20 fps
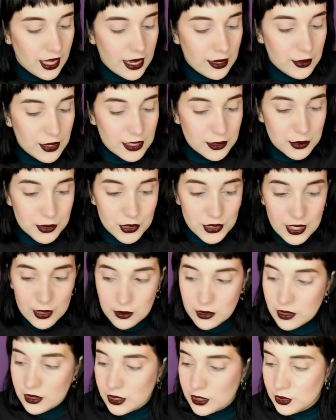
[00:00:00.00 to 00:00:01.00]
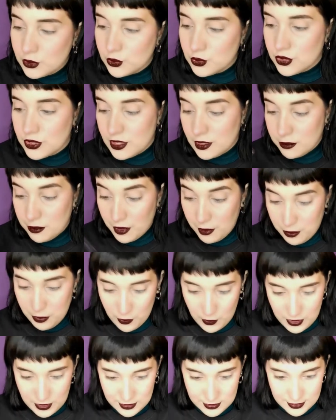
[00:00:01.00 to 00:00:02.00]
Anyways, but today we're gonna use the
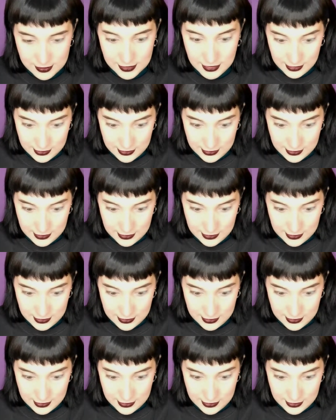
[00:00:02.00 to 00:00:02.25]
purple ones.